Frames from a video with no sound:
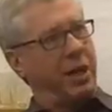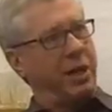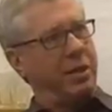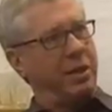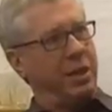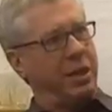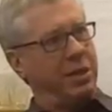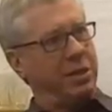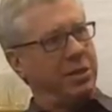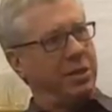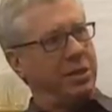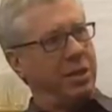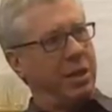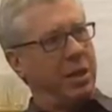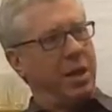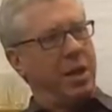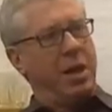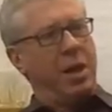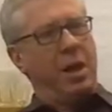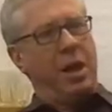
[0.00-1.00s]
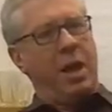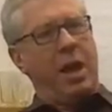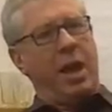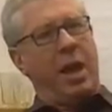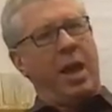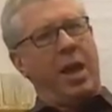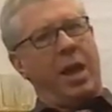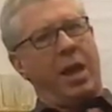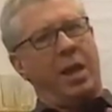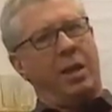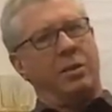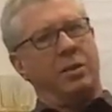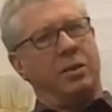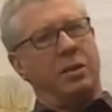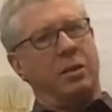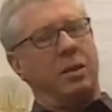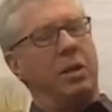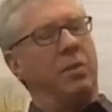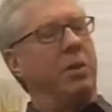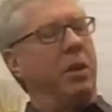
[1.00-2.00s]
techniques.
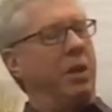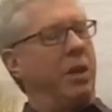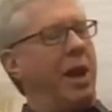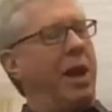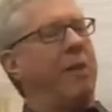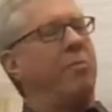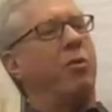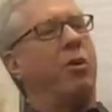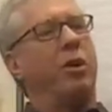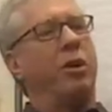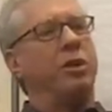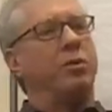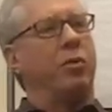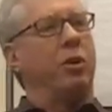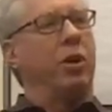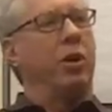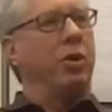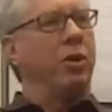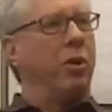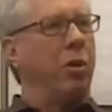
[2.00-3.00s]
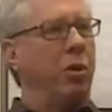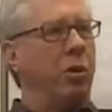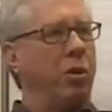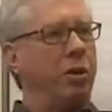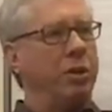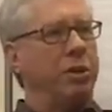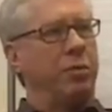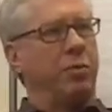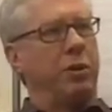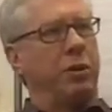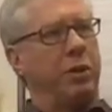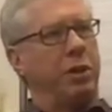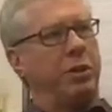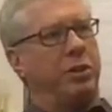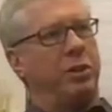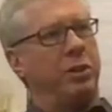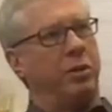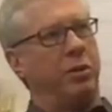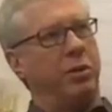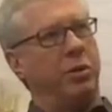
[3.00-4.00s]
And in the libraries, what our goal is really
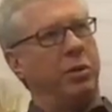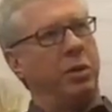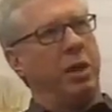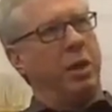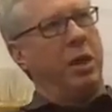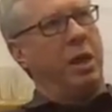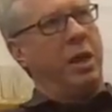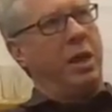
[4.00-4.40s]
to